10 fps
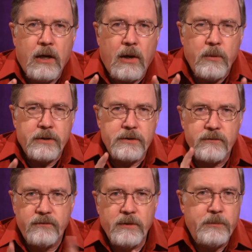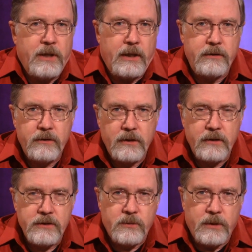I to flip that
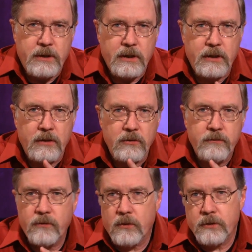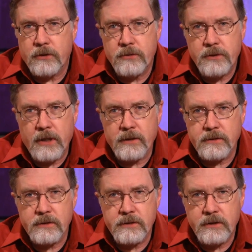this week and look forward to
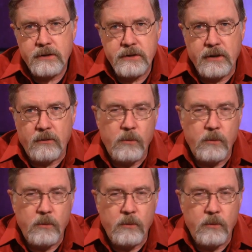2016.